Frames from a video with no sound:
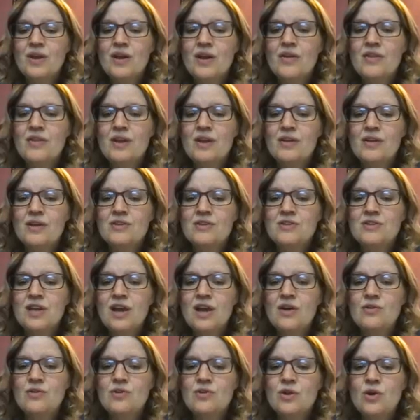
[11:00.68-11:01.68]
And now let's
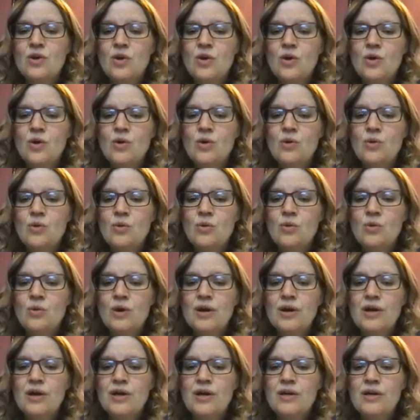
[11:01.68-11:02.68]
count.
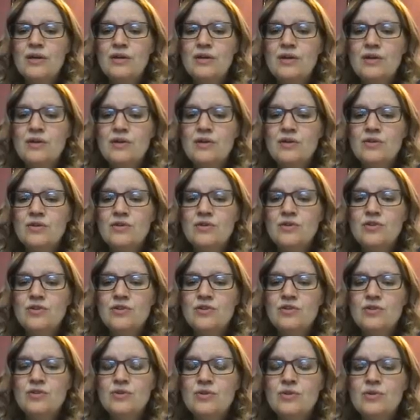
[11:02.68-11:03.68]
1,
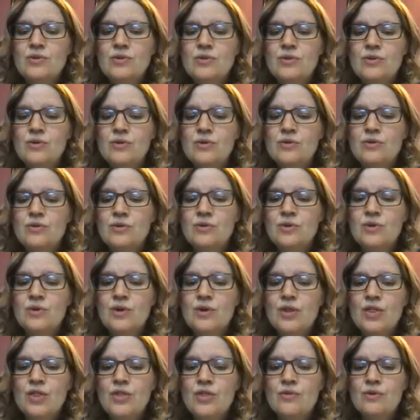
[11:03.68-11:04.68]
2,
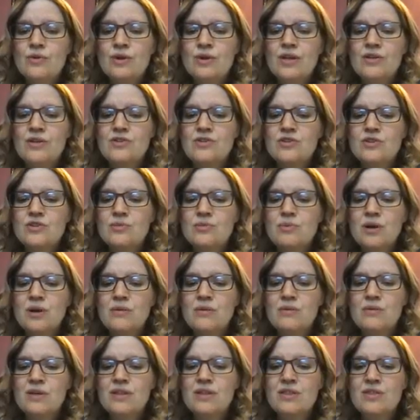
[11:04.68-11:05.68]
3. This is
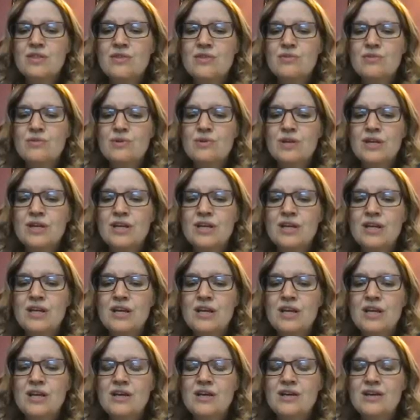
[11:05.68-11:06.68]
probably
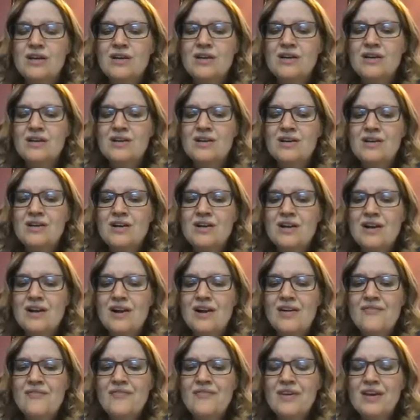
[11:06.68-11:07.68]
3.
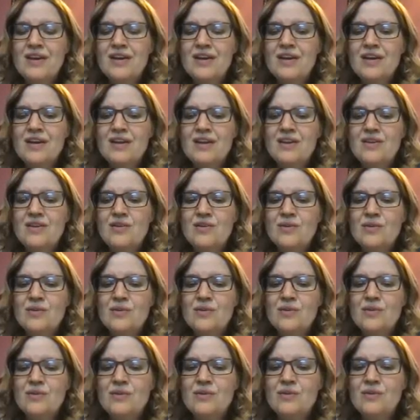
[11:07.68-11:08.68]
And then
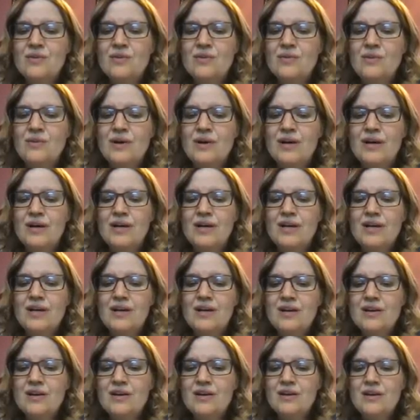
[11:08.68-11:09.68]

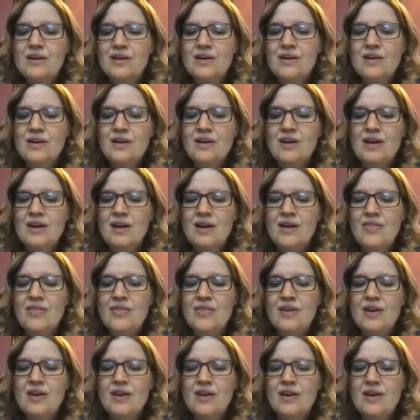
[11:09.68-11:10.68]
1.
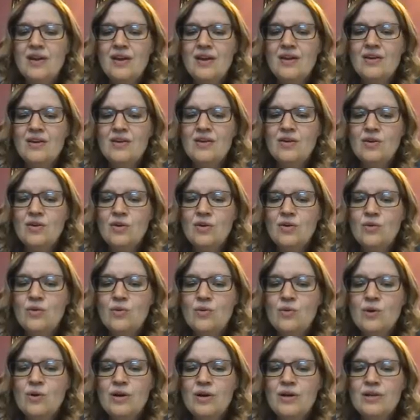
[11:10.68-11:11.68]
And then
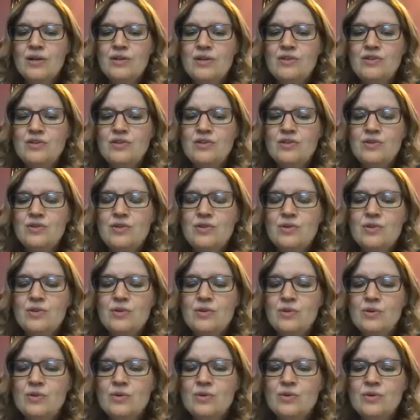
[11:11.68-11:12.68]
1,
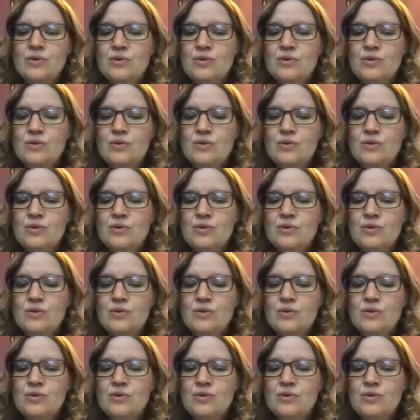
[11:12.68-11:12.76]
2,